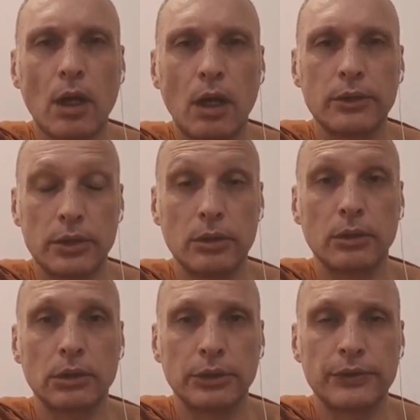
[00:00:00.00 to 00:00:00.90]
on the
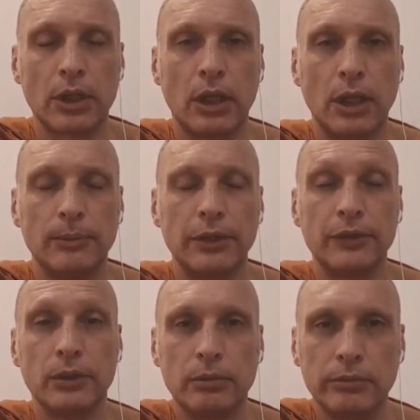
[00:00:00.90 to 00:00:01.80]
dukkha of time,
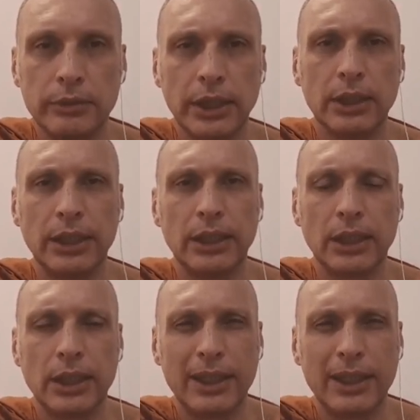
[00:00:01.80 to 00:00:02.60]
if you really